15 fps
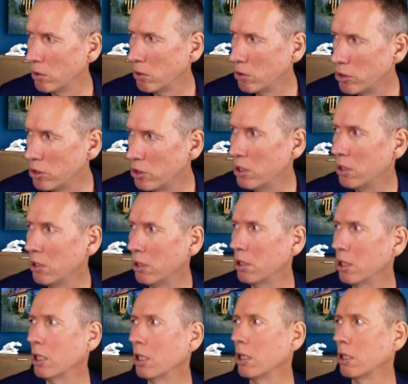do you
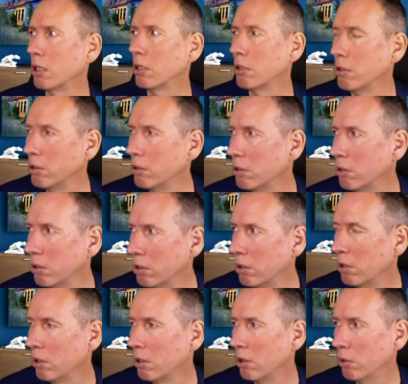think
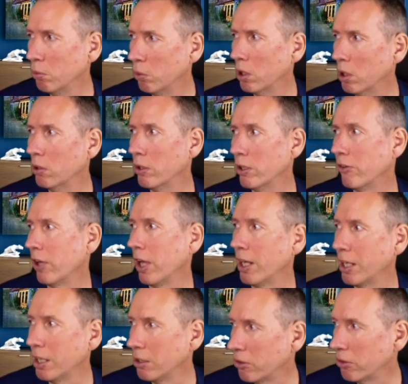the world is
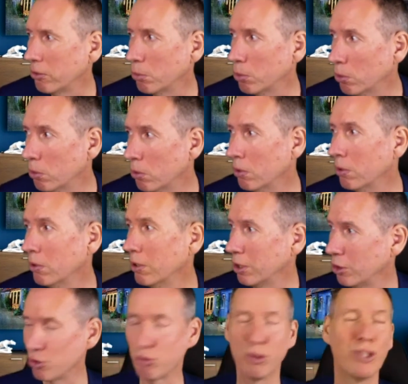heading to more
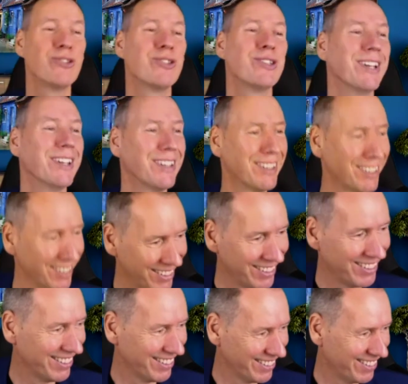intrinsic
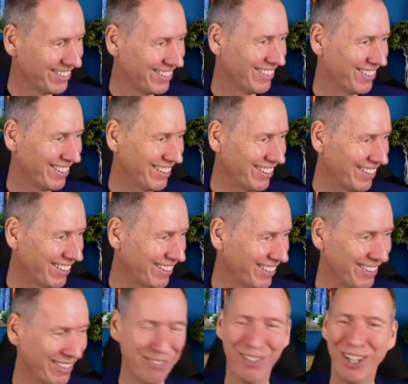
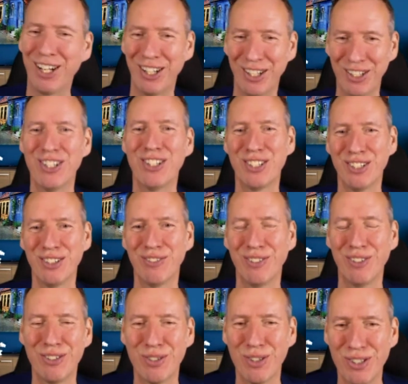uh, recognition of
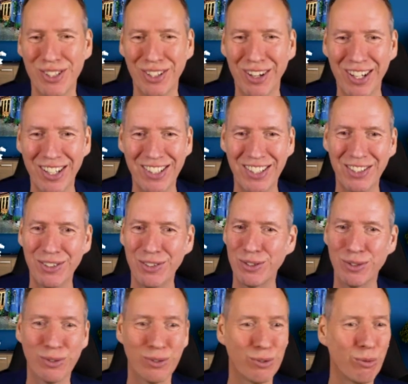intrinsic ideals
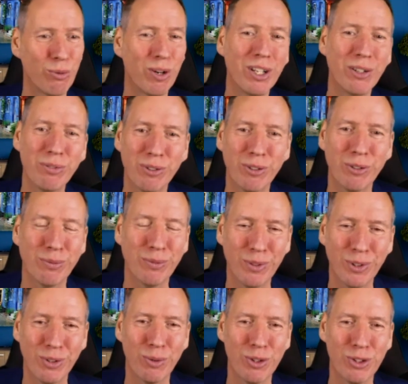or away from?
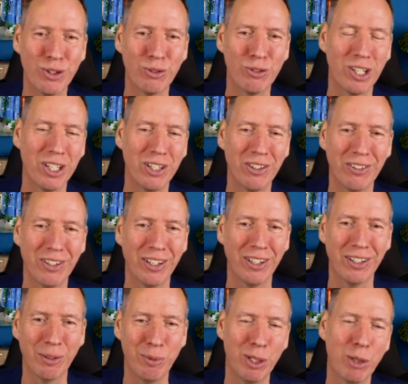What, what's your take on that? I
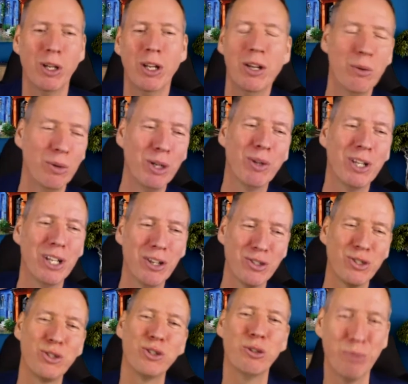mean, we know what the answer
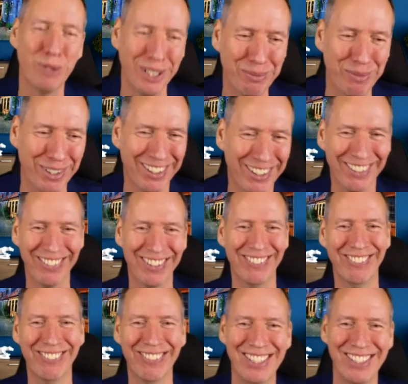should be, but
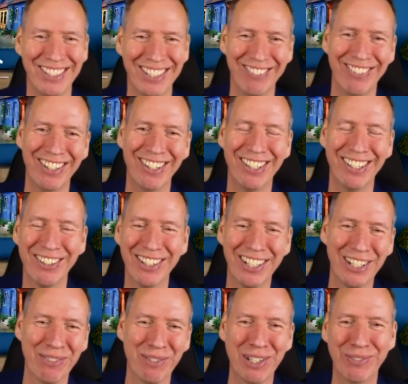where do you think we are going at
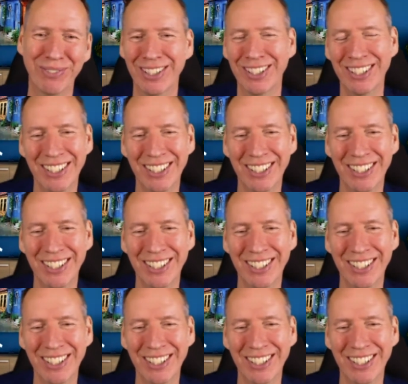the moment?